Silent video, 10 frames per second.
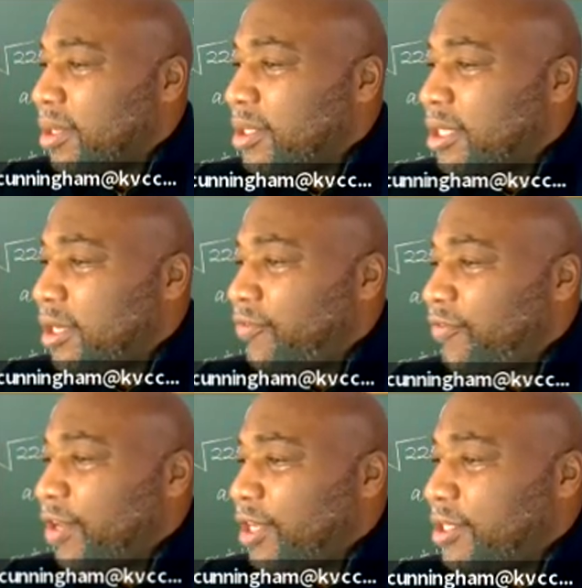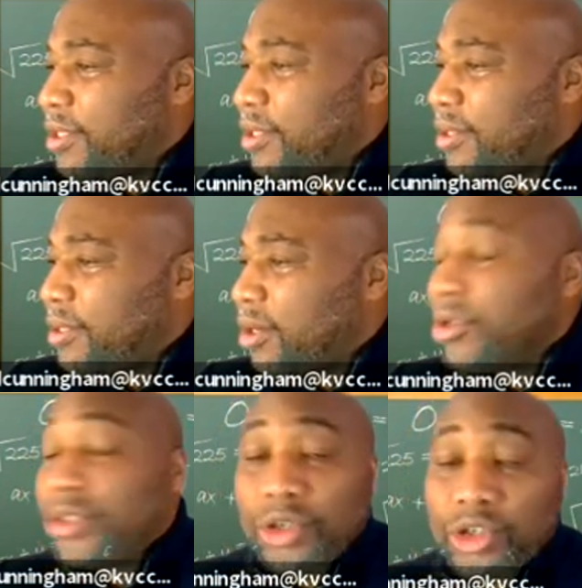10 feet, or
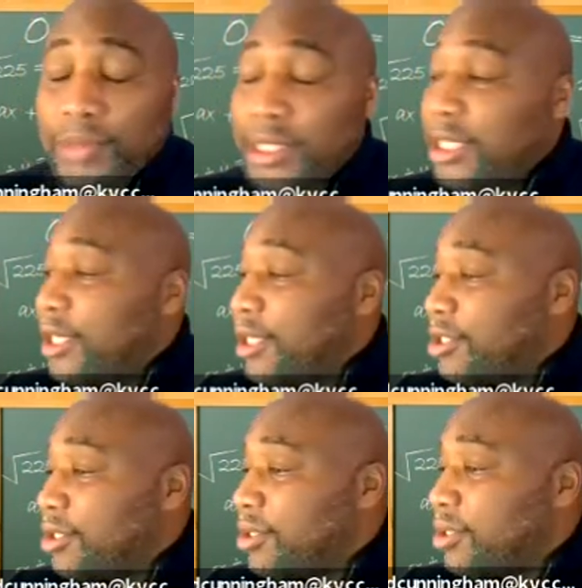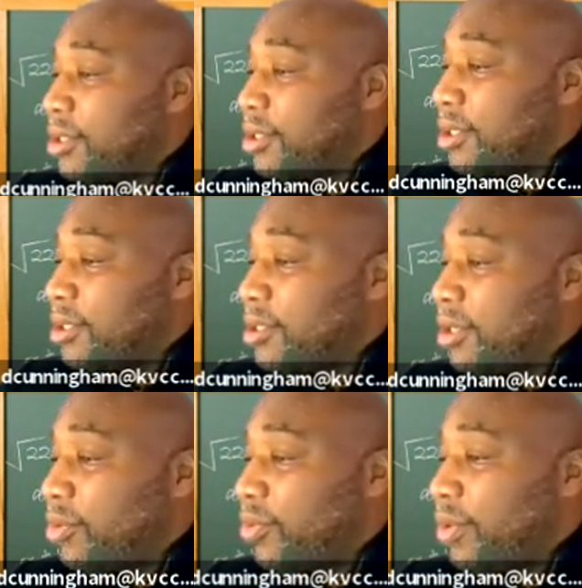excuse me, 10 inches, 10
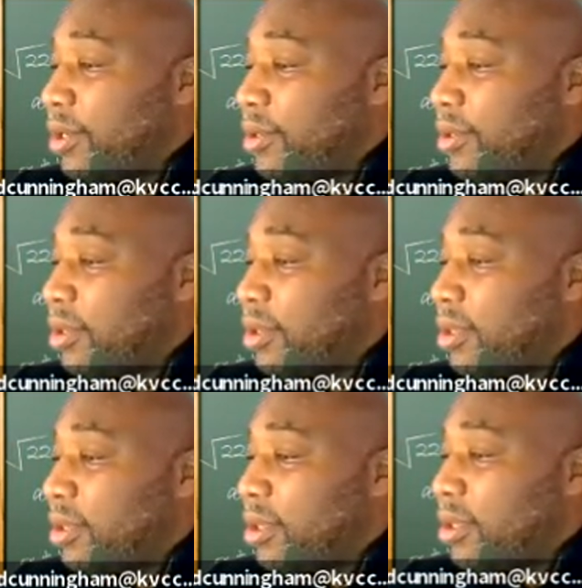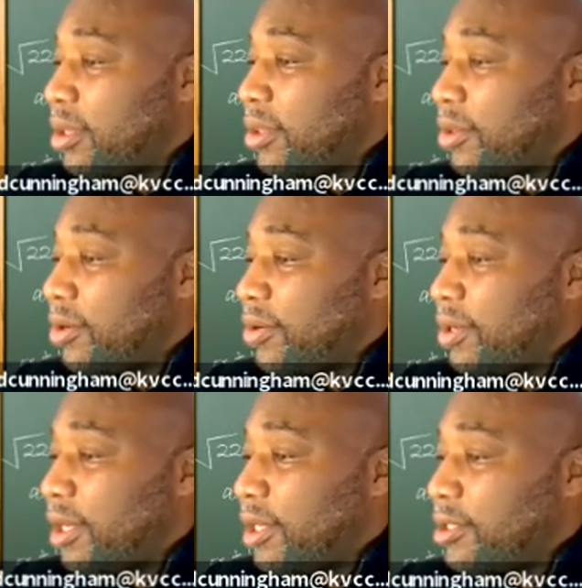
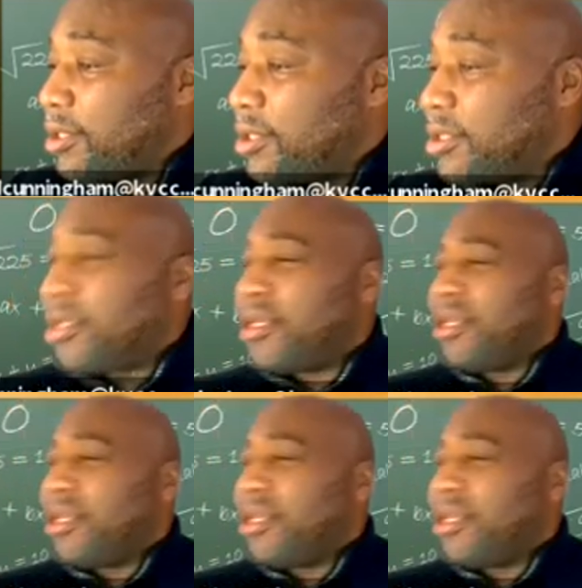1/3 inches.